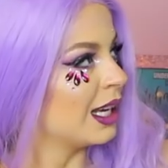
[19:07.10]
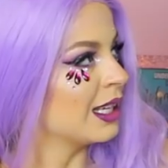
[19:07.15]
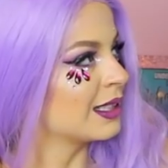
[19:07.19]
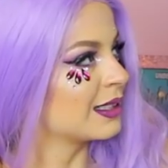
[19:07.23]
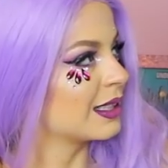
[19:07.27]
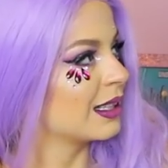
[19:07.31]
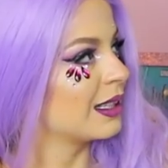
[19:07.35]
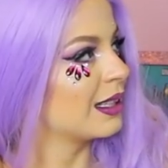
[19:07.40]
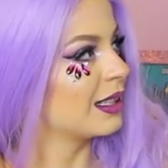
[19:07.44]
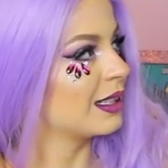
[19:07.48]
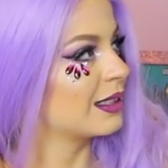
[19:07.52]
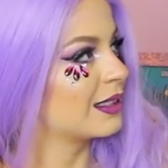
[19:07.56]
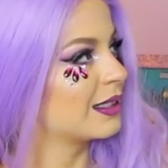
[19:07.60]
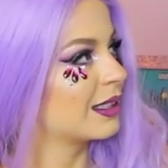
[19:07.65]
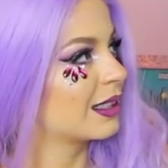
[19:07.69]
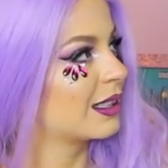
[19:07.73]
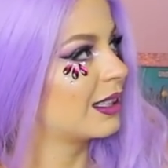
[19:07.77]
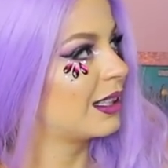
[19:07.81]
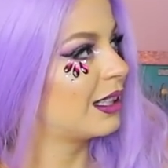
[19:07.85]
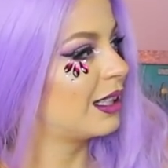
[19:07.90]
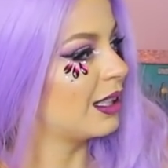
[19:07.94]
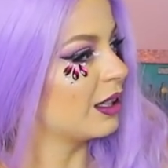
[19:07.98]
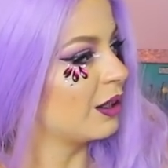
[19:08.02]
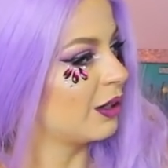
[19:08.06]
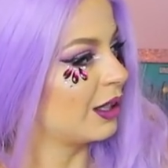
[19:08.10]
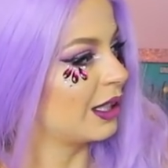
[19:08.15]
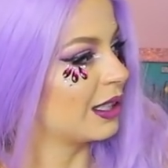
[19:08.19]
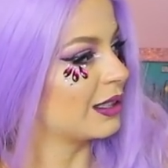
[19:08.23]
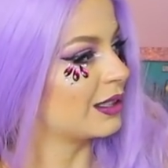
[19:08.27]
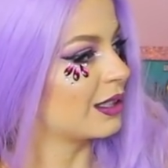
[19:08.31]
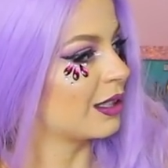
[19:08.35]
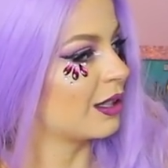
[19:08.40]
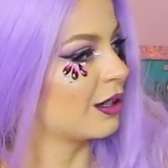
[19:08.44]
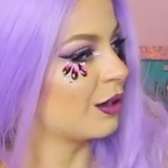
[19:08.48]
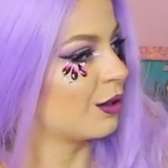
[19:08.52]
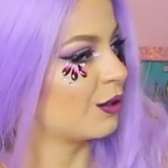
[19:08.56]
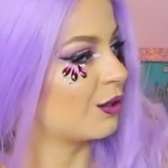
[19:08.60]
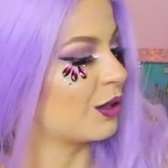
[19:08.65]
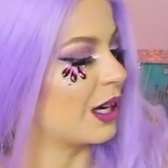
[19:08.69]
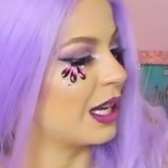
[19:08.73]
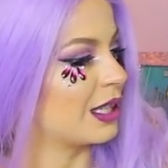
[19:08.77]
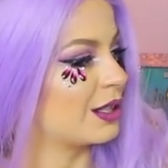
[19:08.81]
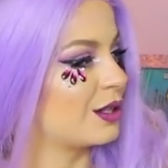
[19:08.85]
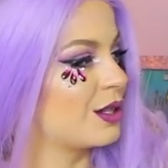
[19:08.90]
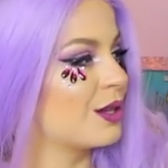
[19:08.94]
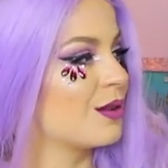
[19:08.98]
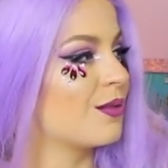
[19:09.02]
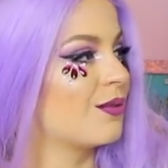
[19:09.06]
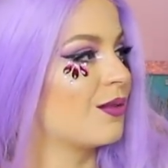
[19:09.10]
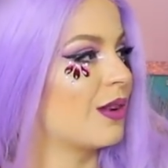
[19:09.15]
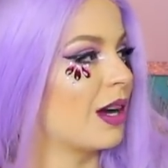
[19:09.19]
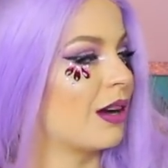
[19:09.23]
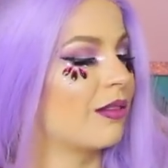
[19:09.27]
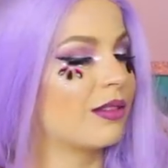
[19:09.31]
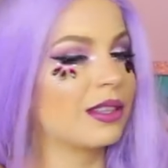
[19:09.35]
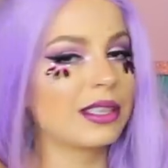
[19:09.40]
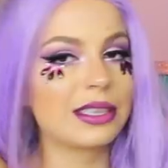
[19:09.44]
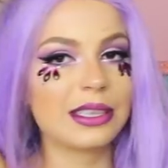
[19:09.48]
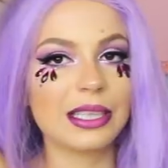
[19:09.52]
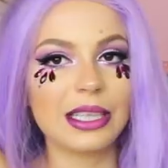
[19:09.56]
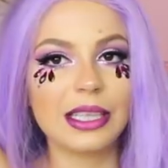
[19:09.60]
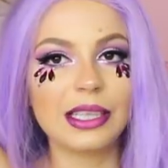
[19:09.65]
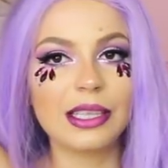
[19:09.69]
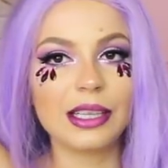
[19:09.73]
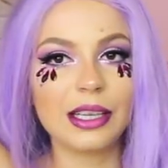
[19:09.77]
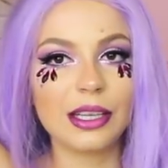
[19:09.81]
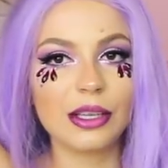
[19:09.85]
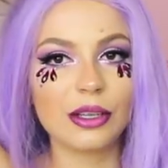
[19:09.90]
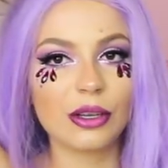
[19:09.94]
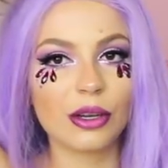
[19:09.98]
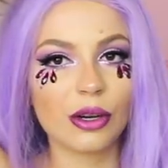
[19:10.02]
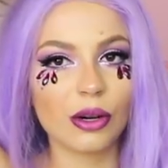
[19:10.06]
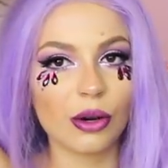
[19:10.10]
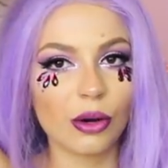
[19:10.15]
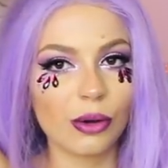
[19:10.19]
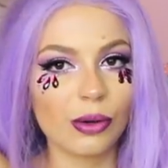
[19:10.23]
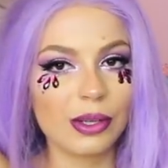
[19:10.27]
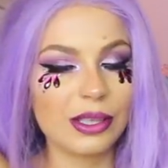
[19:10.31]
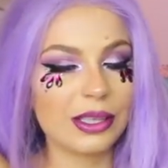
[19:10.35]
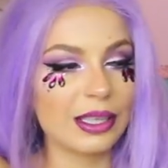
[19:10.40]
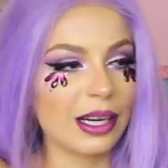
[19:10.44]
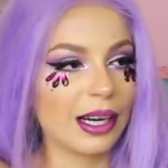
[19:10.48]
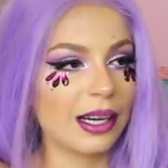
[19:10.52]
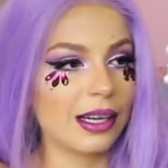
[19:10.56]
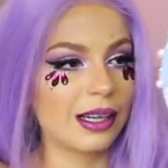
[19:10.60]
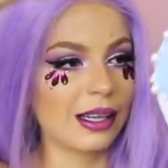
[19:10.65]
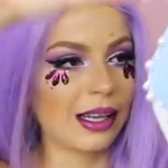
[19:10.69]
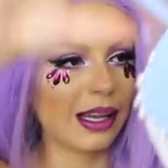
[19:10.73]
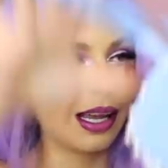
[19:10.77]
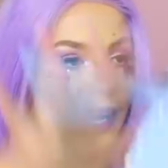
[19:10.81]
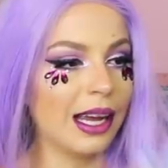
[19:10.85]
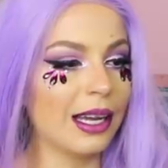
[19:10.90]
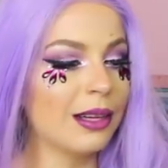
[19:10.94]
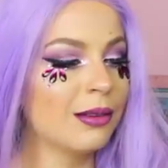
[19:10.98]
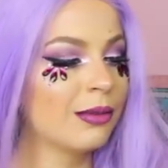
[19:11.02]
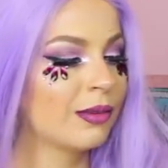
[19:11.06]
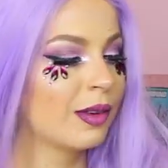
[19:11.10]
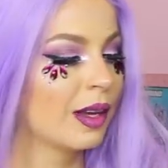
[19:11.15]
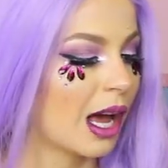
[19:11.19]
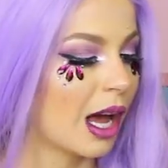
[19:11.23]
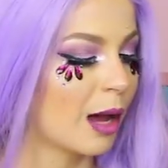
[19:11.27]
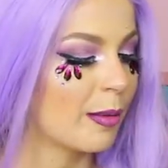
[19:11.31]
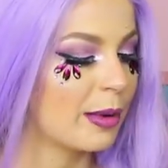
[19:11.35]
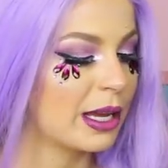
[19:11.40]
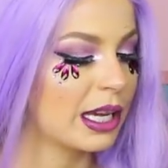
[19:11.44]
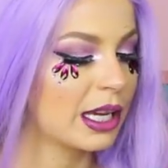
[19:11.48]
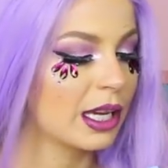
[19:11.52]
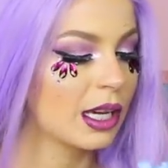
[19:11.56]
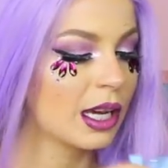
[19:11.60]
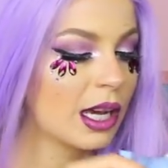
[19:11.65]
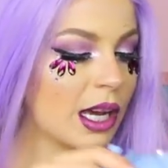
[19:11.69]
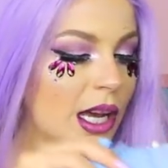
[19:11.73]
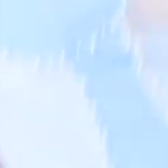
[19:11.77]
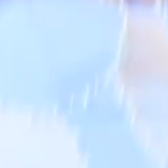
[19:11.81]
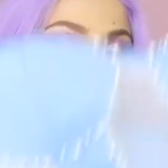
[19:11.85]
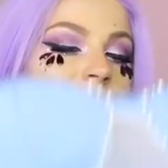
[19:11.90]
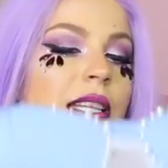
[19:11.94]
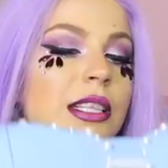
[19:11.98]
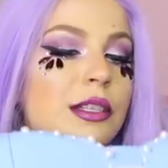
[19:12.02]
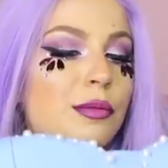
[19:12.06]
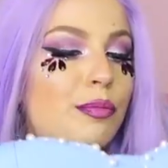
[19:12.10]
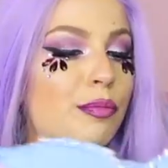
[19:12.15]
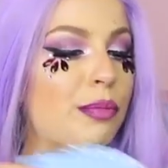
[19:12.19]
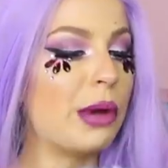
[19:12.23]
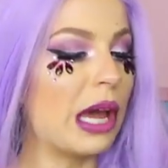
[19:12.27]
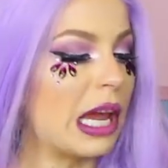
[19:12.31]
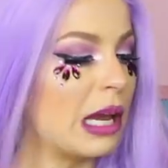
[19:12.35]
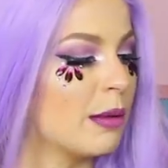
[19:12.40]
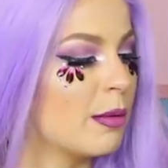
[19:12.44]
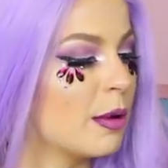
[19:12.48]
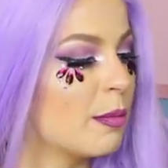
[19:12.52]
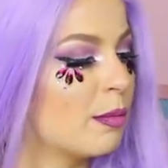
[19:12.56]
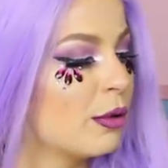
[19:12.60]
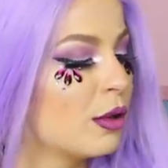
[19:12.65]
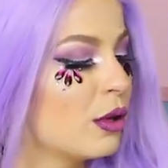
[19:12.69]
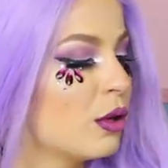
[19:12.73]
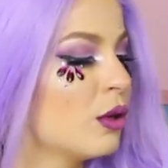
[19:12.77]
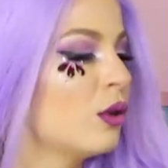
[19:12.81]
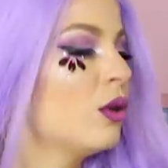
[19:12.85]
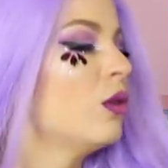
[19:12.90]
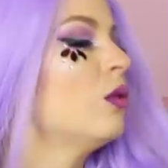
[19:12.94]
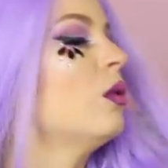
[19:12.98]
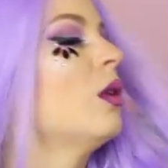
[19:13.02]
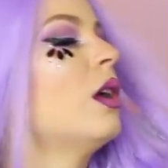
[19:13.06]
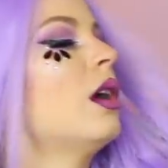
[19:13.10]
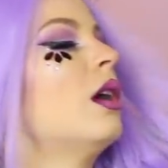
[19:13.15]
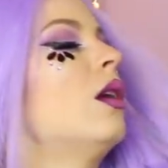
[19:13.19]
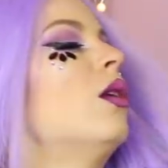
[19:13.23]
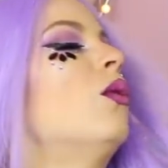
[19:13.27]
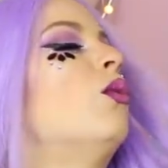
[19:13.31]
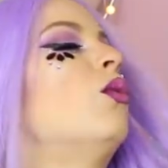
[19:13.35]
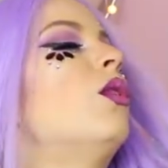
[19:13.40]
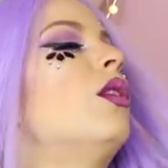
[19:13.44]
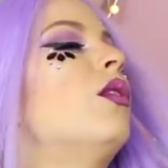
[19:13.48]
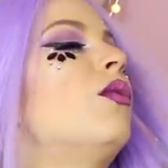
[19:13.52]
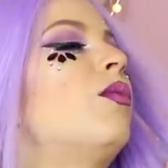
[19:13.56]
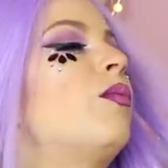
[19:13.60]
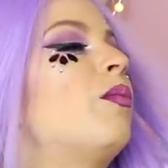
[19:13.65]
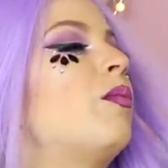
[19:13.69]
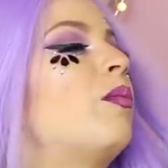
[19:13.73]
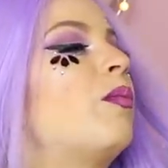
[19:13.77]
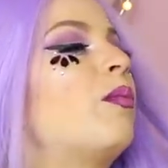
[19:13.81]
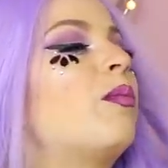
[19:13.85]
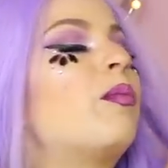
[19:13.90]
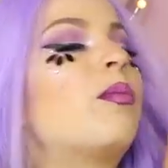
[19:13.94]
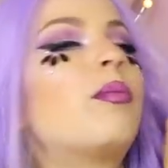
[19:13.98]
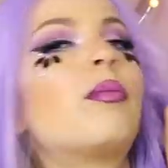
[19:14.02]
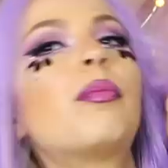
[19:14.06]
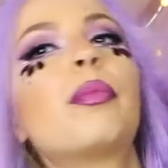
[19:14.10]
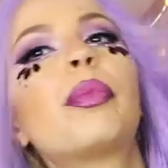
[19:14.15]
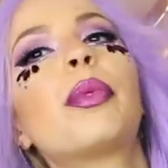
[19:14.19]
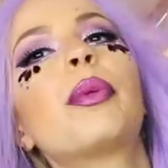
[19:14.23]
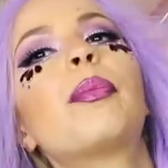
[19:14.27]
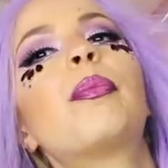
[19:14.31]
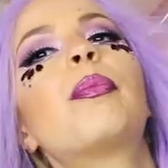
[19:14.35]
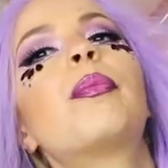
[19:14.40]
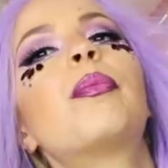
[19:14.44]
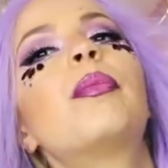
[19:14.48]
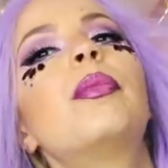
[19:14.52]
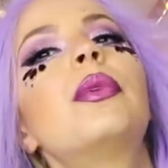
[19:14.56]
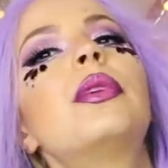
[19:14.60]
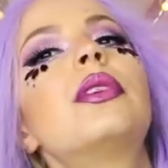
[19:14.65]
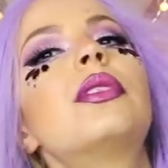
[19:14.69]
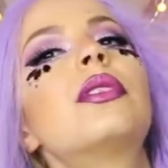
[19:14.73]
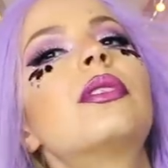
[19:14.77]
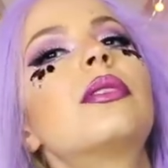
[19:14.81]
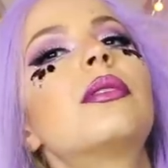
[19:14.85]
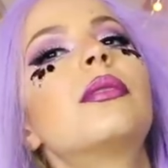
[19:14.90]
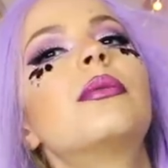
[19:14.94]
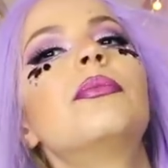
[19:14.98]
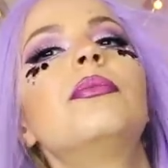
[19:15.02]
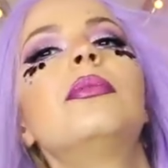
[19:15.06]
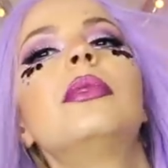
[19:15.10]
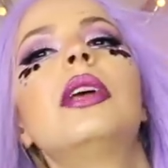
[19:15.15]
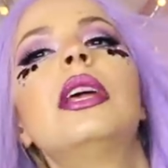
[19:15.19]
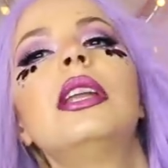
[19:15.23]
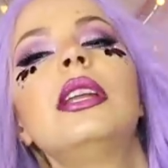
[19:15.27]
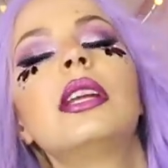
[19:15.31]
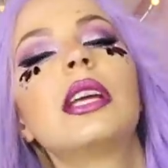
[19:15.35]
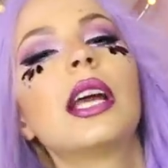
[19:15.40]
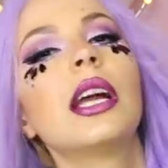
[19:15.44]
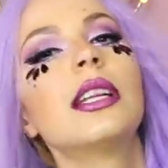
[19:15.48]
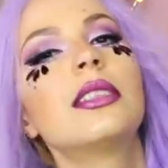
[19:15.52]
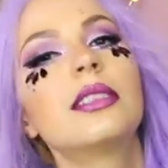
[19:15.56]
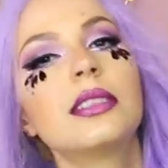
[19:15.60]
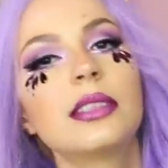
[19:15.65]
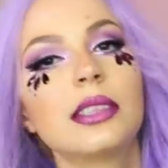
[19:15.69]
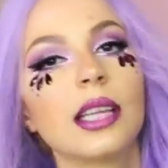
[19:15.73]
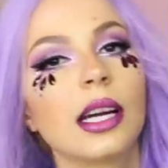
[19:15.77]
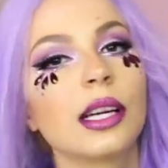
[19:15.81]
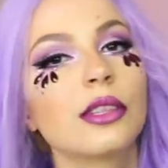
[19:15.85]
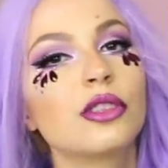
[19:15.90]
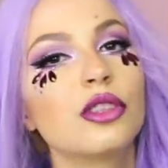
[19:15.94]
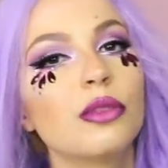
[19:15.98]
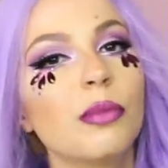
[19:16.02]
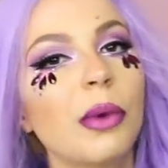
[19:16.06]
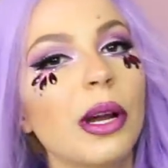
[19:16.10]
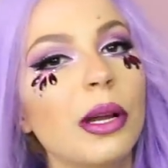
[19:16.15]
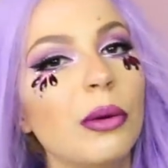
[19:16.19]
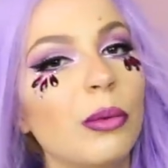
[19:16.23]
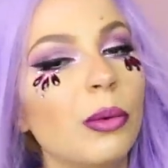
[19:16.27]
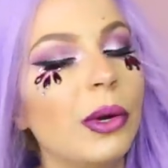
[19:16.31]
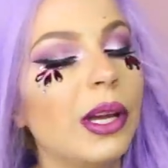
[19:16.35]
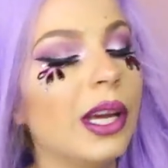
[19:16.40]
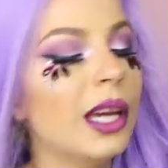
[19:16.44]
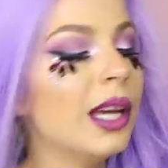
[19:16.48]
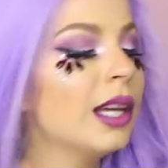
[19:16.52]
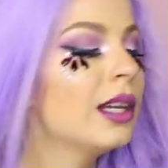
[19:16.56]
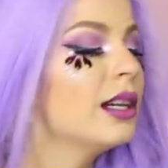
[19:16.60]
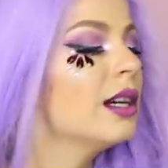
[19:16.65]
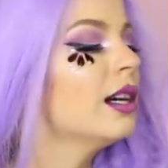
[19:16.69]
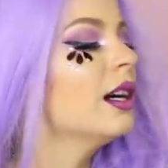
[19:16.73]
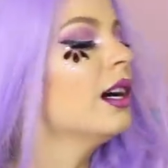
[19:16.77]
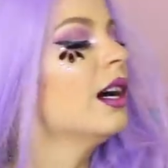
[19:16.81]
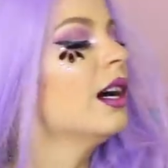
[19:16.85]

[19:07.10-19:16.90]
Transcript: Isn't this the cutest little dress you've ever seen in your whole entire life? I mean, it's baby blue with and it gets stuck to my wig